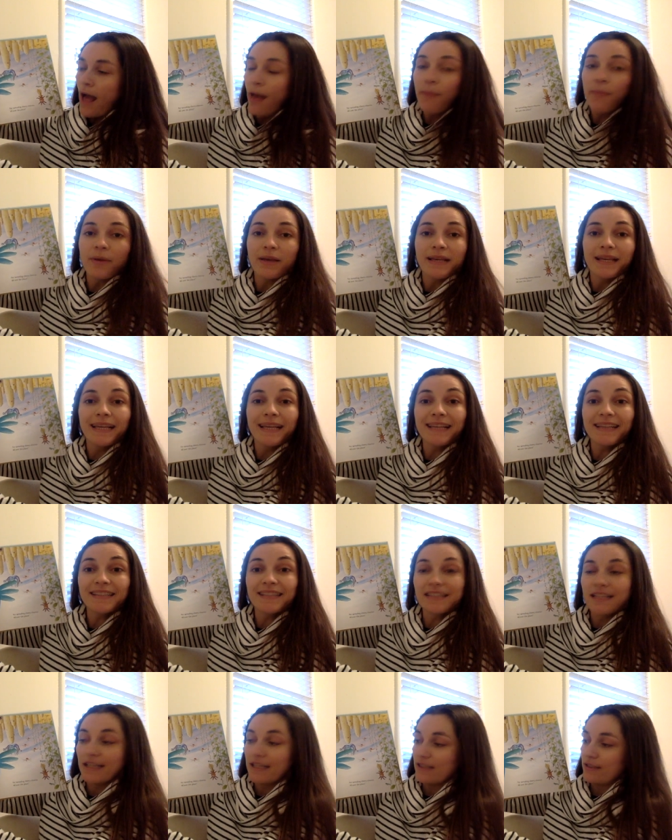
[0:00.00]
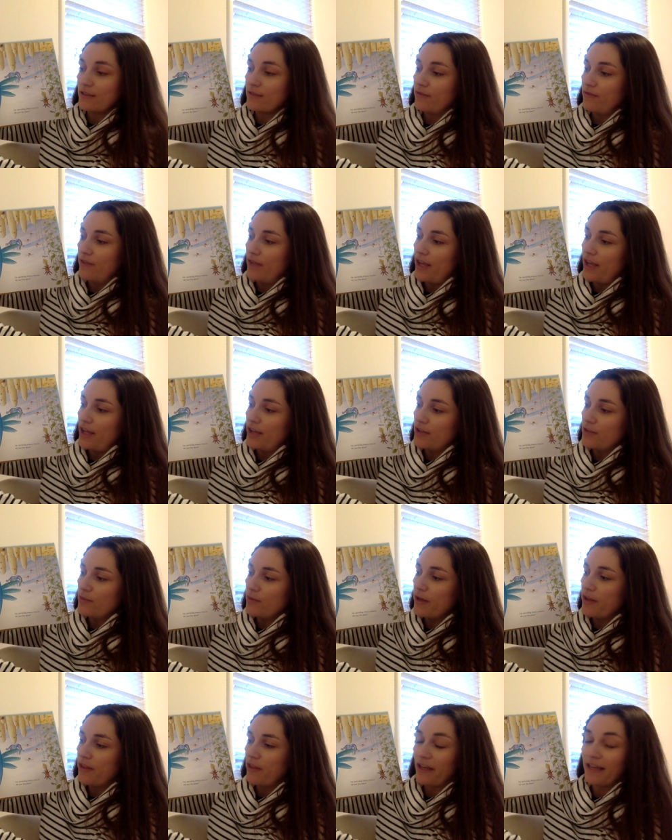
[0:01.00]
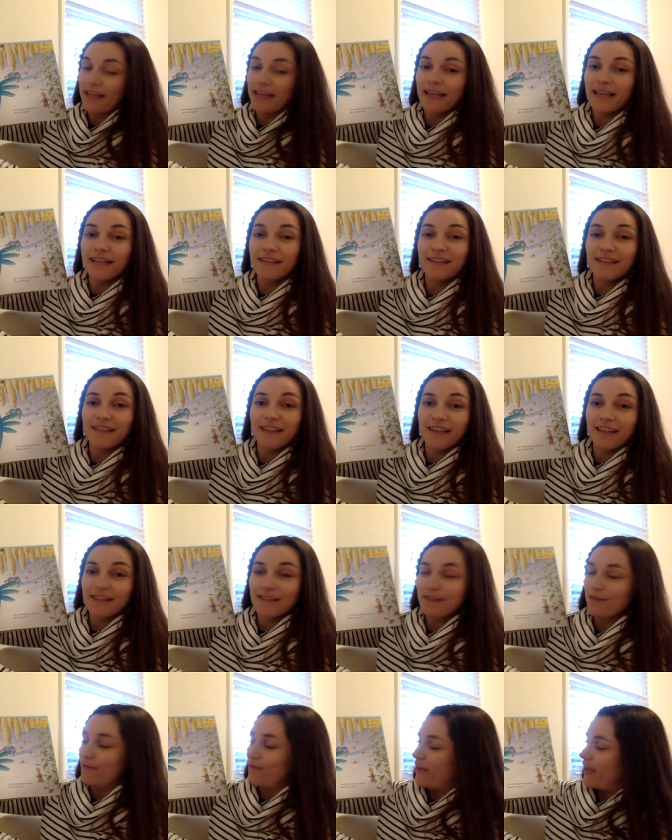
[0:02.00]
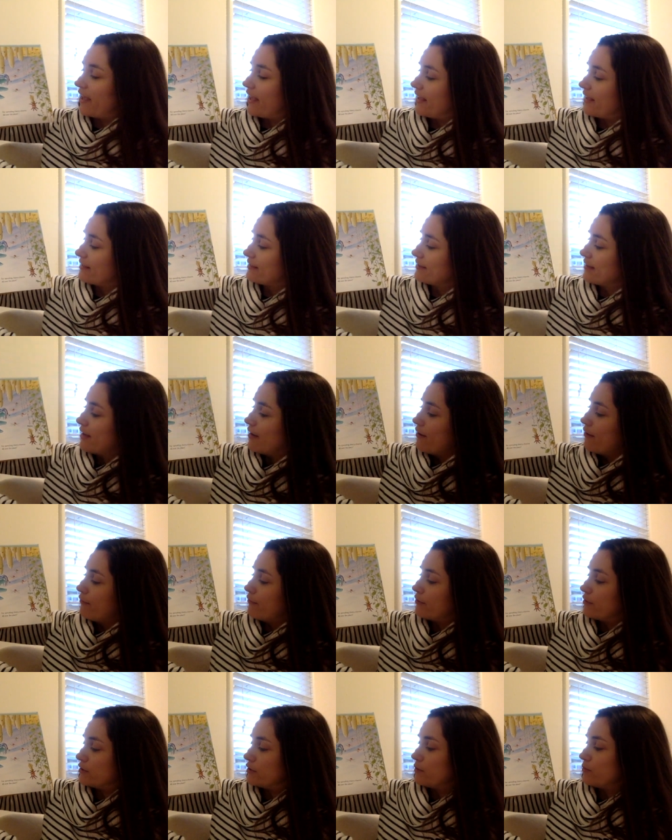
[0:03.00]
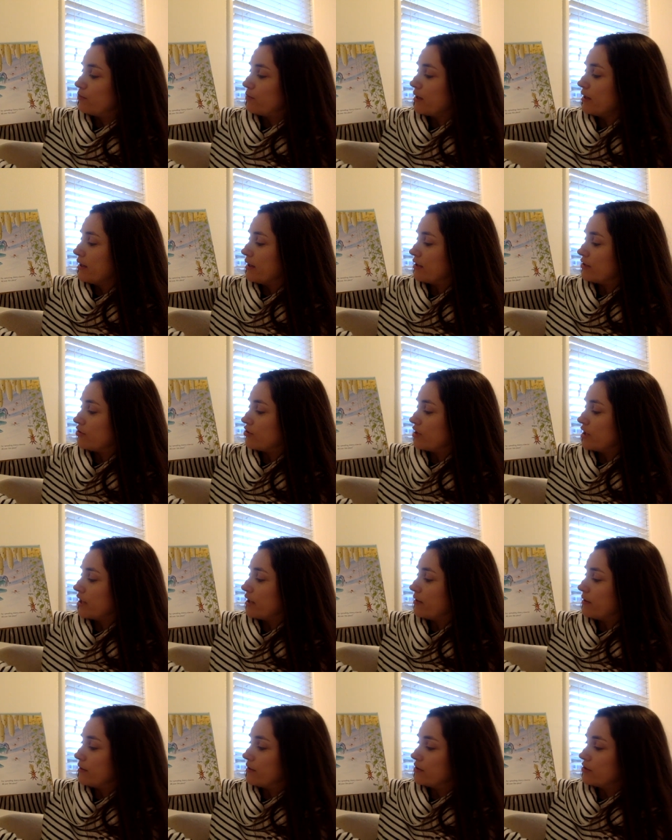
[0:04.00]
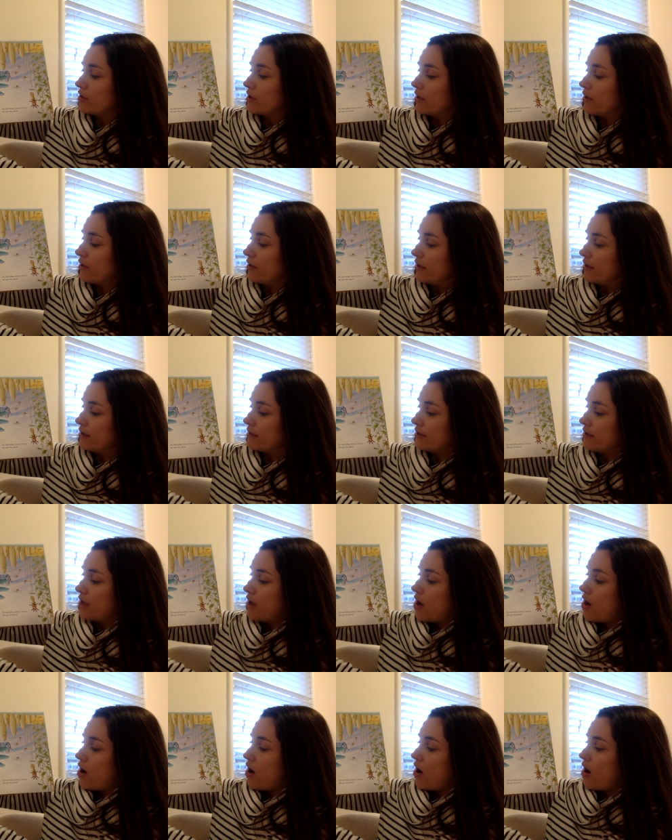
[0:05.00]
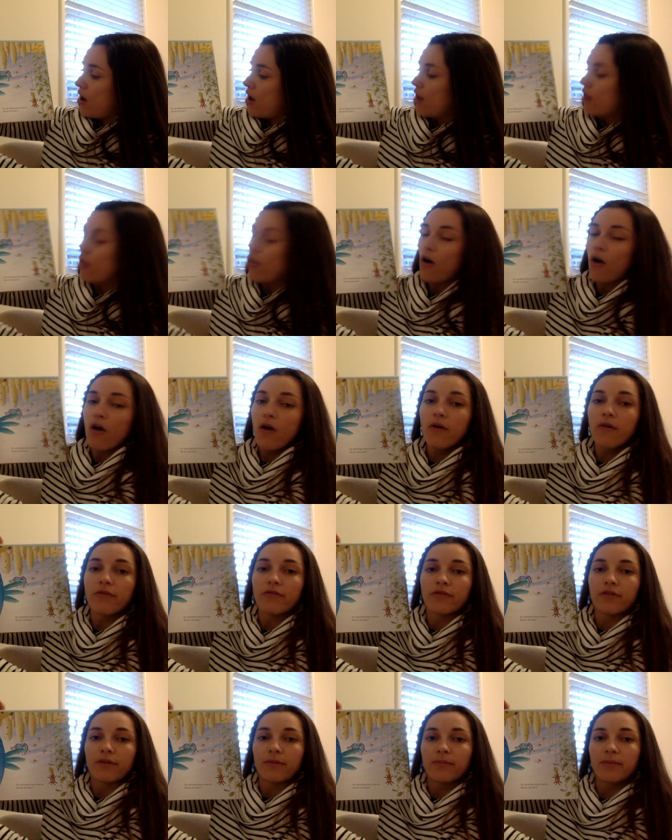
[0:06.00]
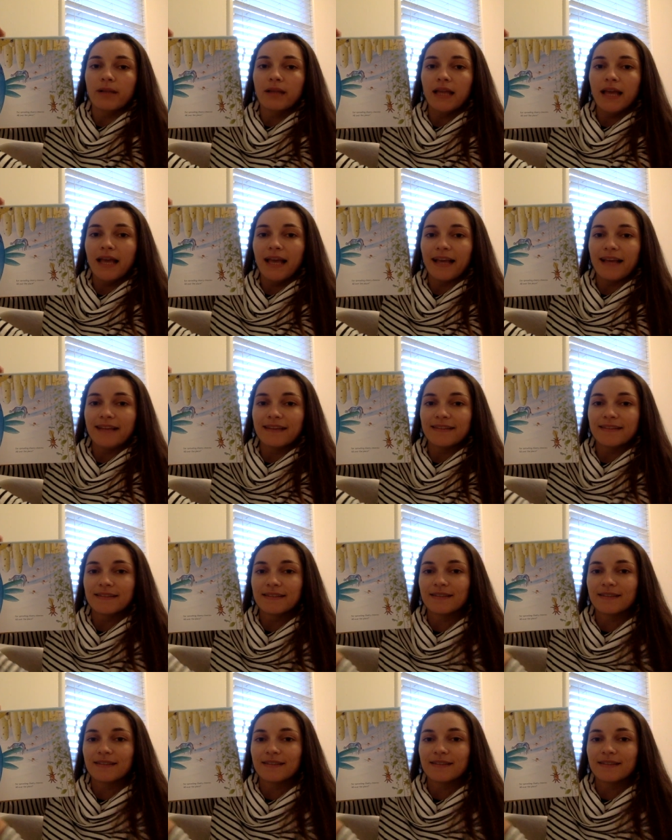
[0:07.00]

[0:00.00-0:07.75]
I'm a kiss kiss fish with a kiss kiss face for spreading cherry cherries all over the place.